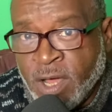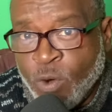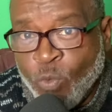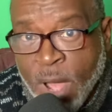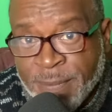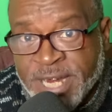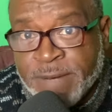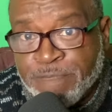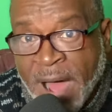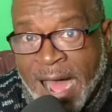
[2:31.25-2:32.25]
Women
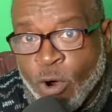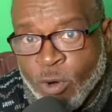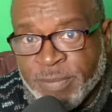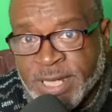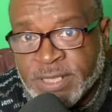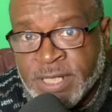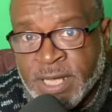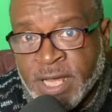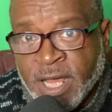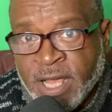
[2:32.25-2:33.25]
empowerment.
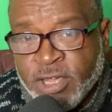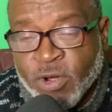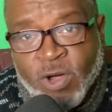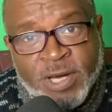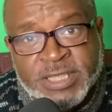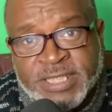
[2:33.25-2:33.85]
You're going